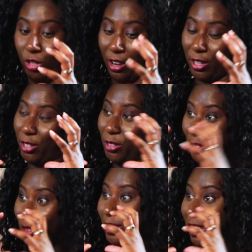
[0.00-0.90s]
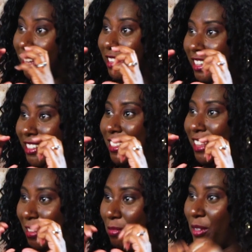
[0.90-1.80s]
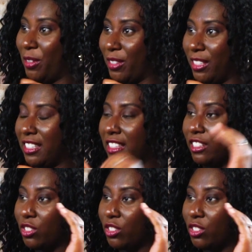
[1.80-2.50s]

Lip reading: I struggled to get it into that because there's